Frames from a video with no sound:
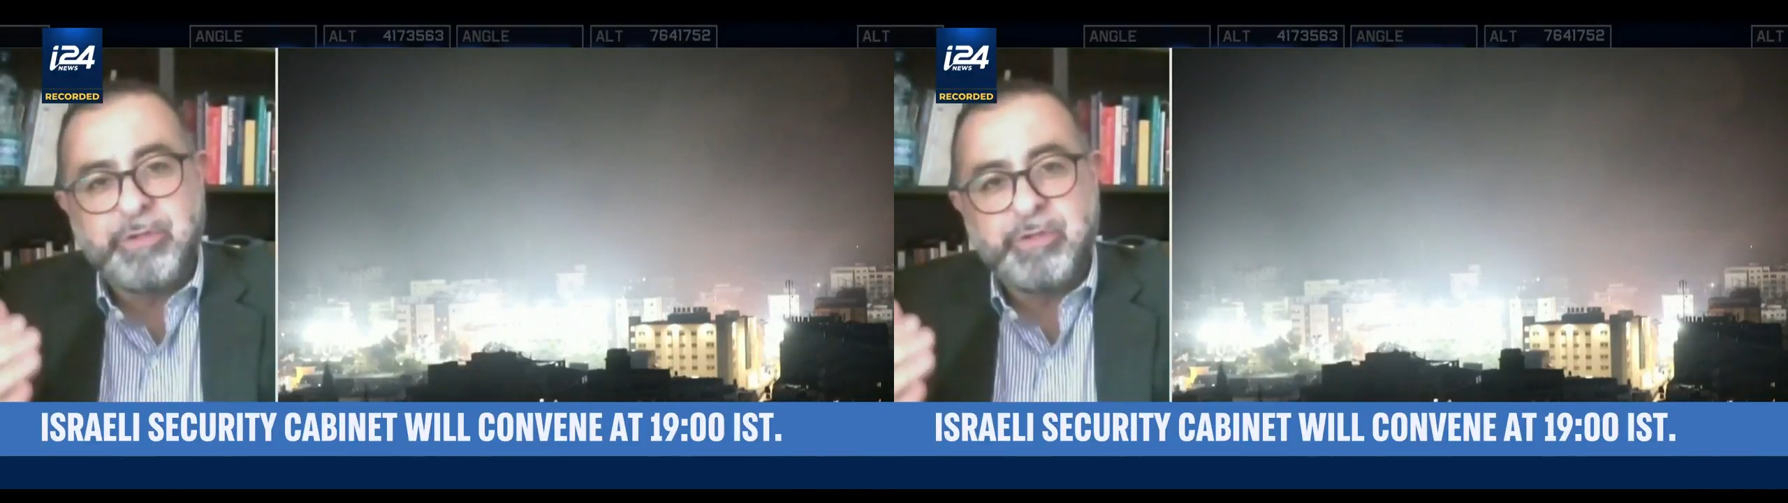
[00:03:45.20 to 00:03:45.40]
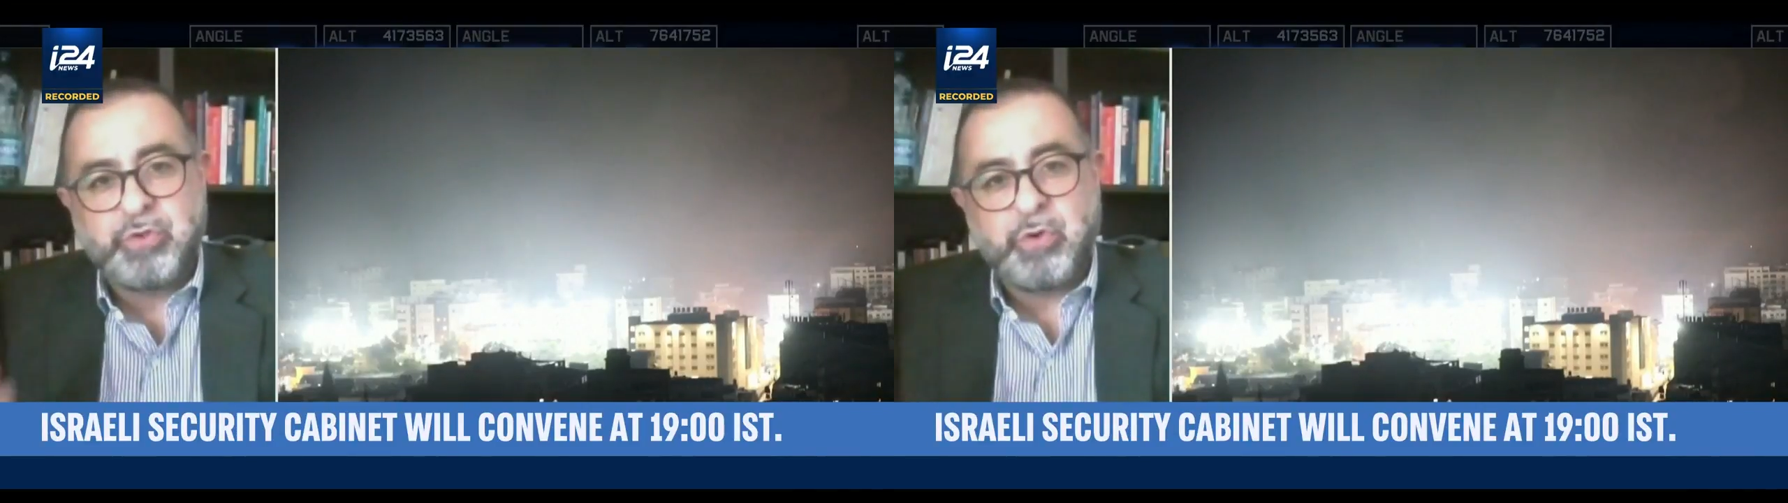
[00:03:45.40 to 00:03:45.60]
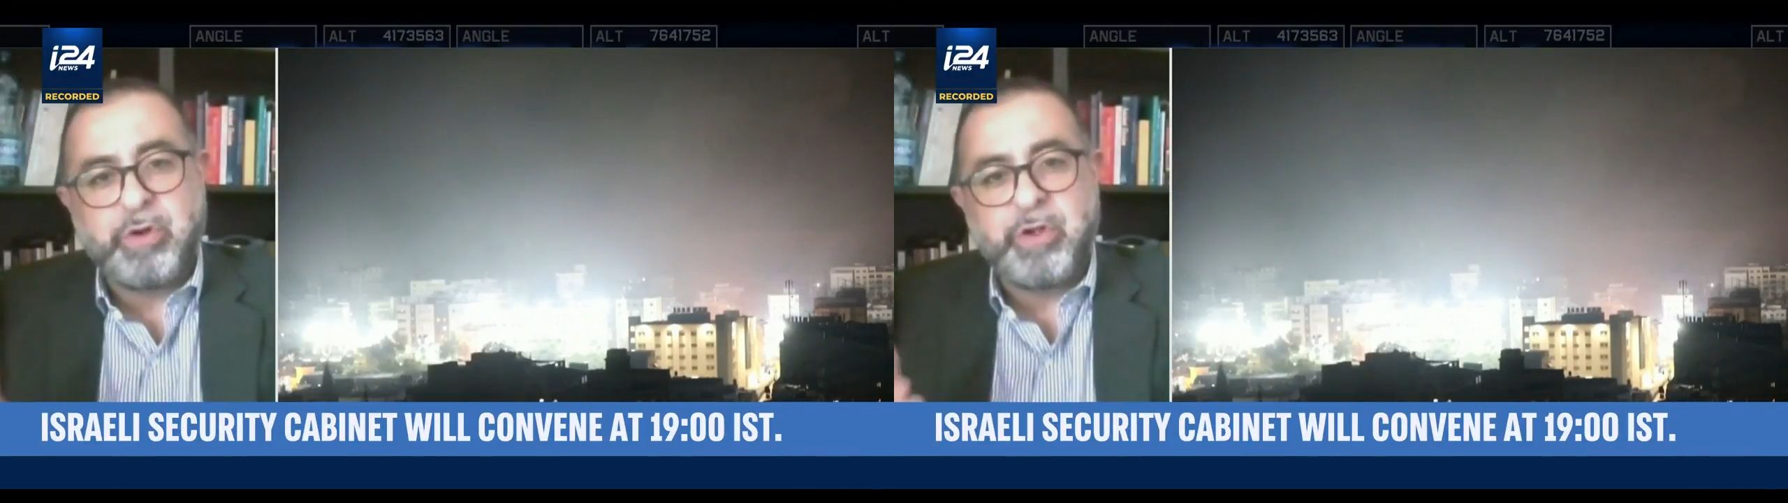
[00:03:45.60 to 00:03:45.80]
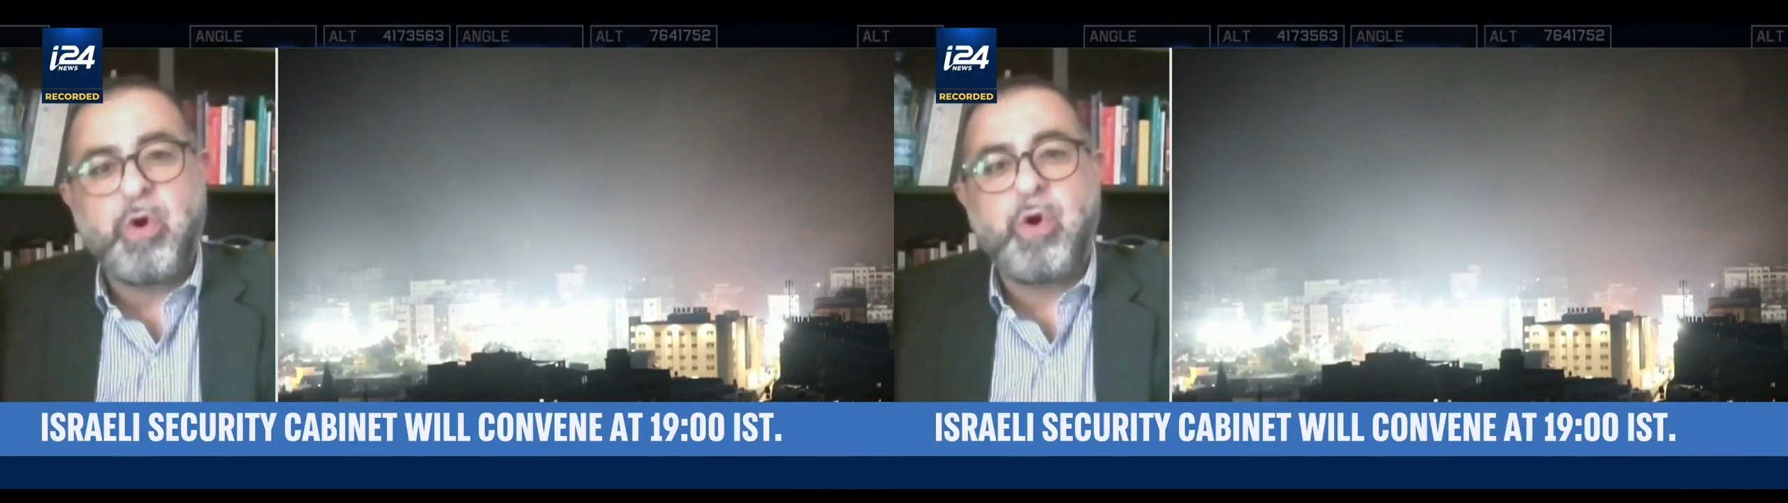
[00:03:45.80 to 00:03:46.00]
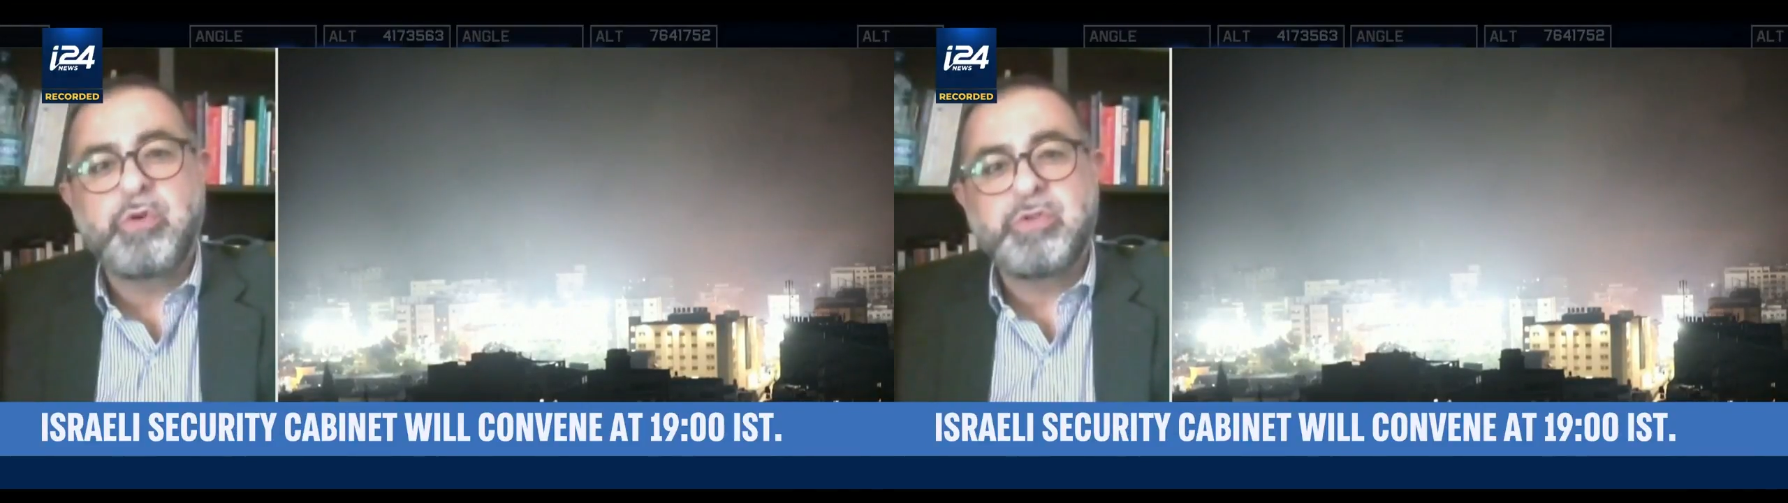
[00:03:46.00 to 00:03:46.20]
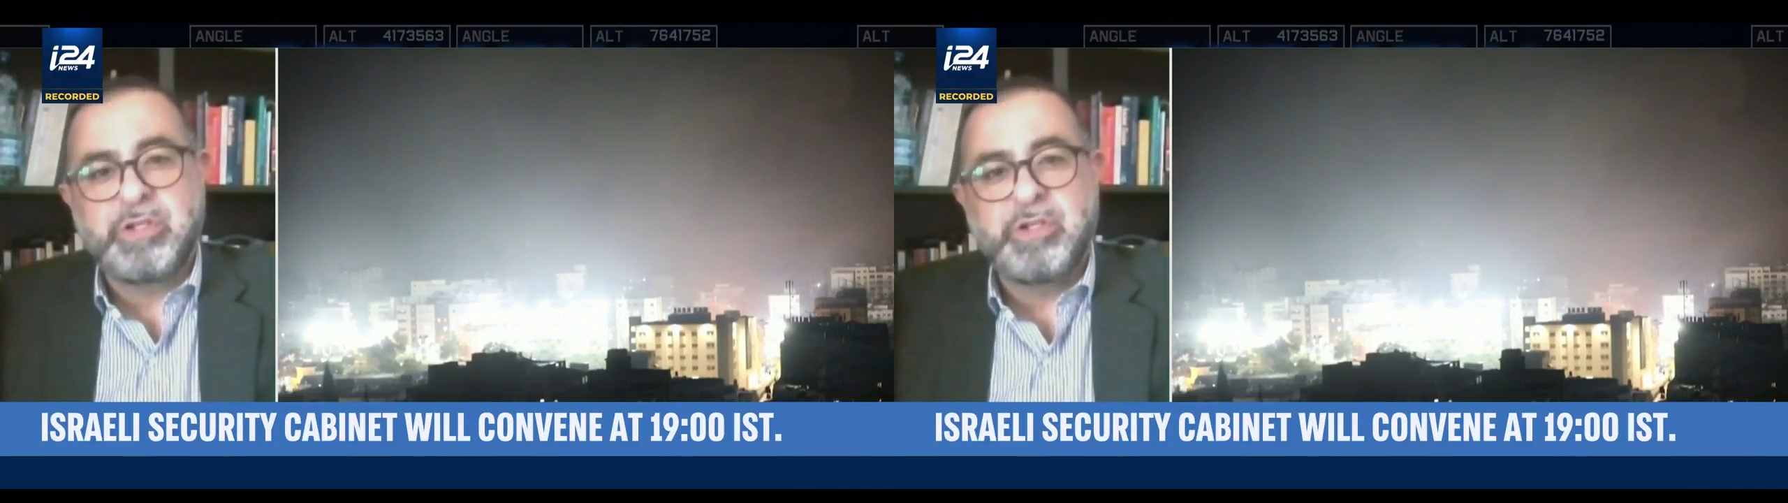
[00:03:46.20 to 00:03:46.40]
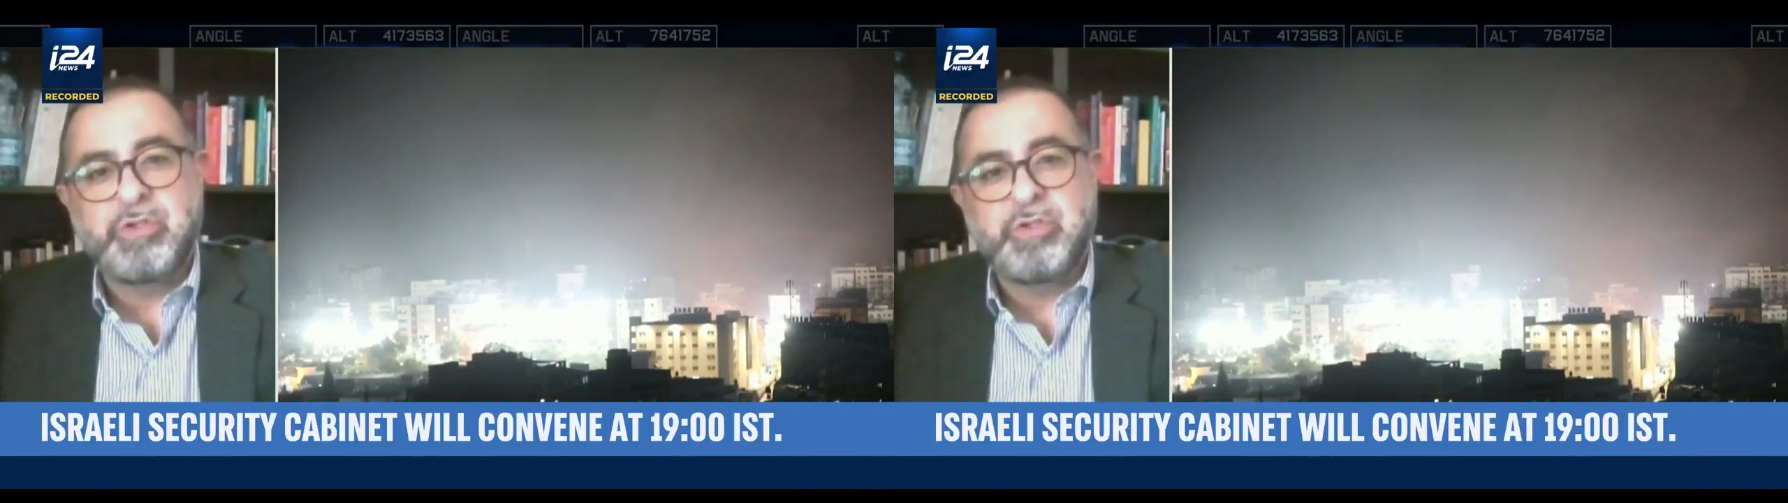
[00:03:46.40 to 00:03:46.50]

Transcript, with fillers: of the story goes